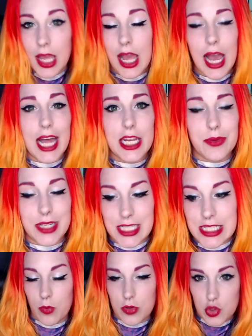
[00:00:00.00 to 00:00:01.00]

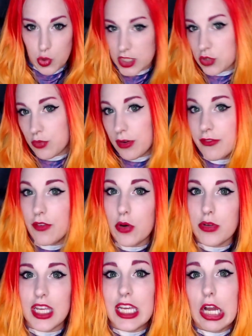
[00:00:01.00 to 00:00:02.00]
Anyways, Twitch
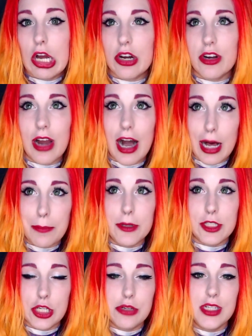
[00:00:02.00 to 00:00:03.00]
revoking her
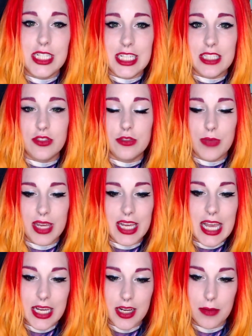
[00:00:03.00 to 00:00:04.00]
opportunity to make
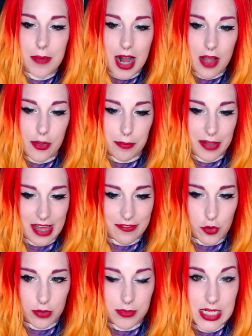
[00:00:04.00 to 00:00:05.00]
income on the
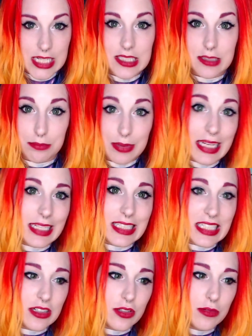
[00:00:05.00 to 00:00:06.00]
platform is a big
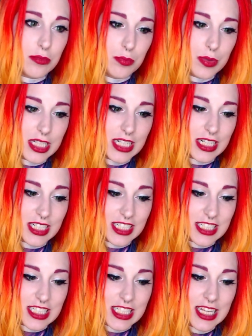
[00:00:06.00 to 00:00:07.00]
deal
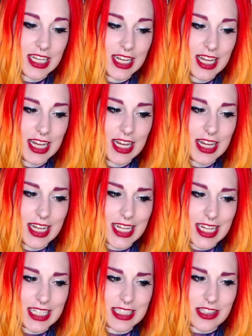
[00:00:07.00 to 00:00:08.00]
because
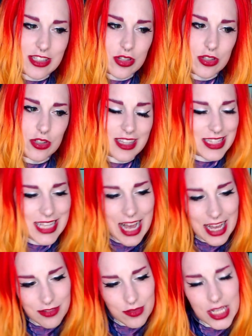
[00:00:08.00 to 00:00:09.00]
it's
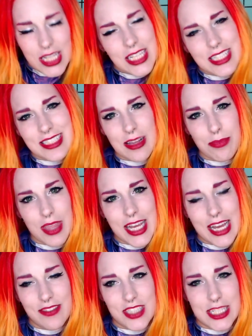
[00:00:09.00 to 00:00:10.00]
not really something
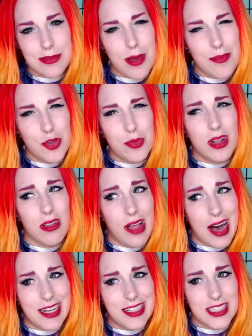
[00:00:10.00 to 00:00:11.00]
I've seen them do a
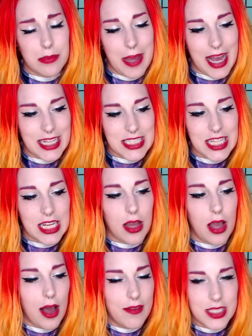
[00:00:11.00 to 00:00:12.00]
lot in the past. Like,
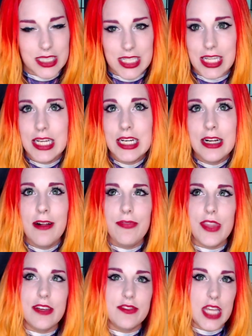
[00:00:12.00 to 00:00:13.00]
obviously,
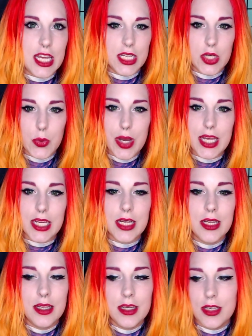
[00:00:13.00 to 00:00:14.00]
they've taken away,
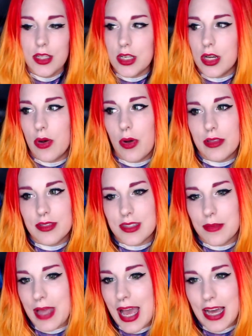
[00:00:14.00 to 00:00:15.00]
you know,
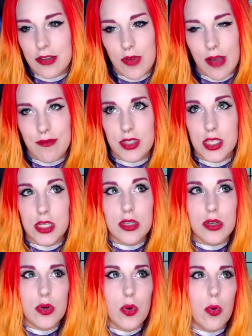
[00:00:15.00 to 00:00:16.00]
some ad
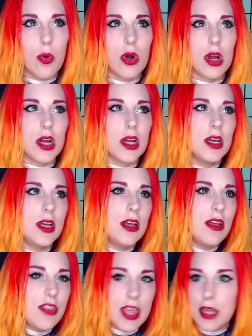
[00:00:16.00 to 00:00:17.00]
revenue or
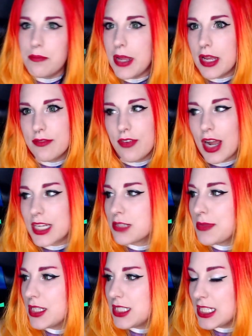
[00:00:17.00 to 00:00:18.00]
they get banned for X
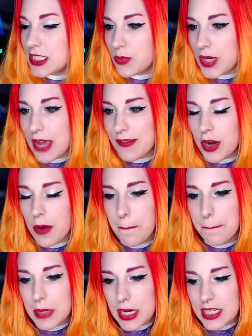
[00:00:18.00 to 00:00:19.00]
amount of days or whatever
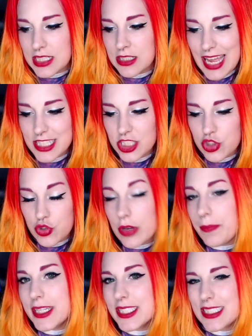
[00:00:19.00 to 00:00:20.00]
but
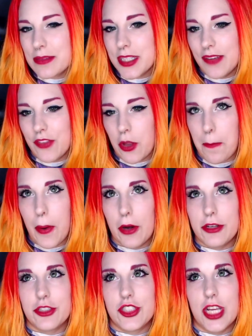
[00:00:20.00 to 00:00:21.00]
stripping somebody of their
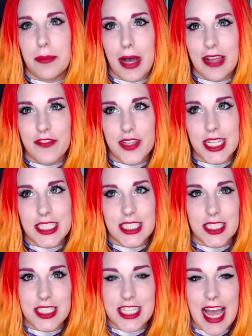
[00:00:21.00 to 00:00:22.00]
partnership, I feel like
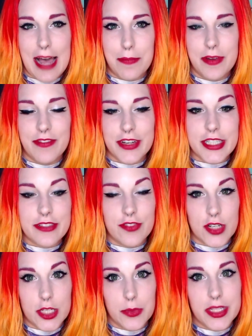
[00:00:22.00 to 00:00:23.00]
doesn't happen very
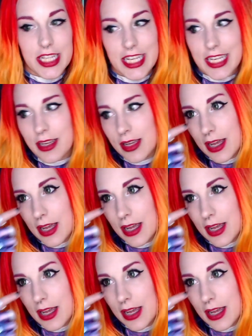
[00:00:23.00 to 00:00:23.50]
frequently